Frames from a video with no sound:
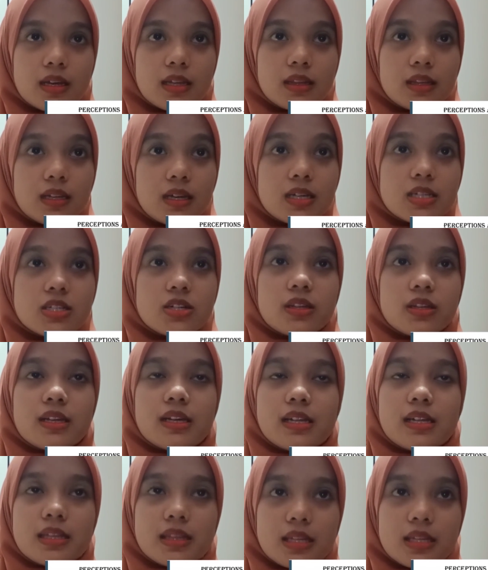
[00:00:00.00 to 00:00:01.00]

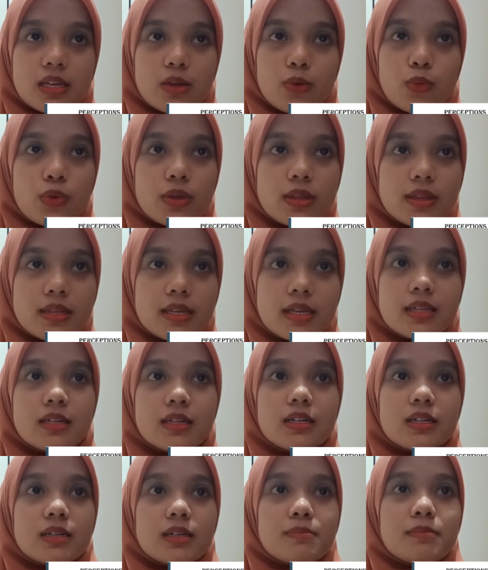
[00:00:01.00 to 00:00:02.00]
nationality within
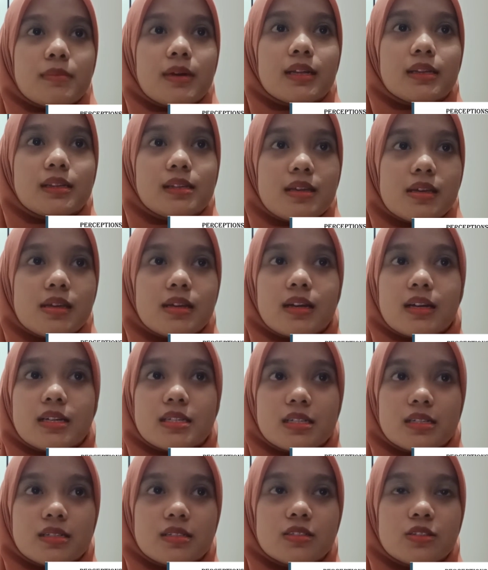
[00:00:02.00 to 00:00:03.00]
a
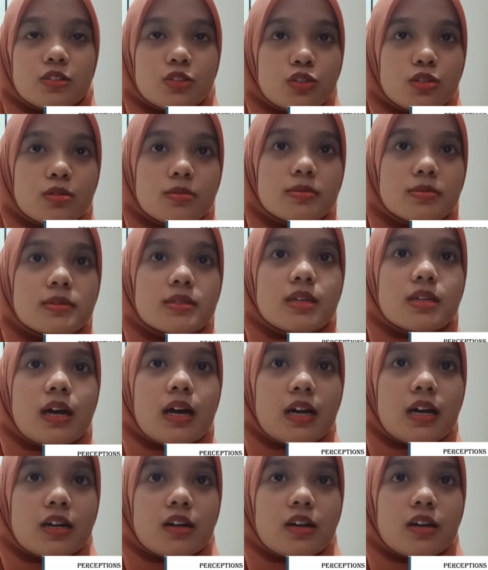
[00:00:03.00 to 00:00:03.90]
multicultural group are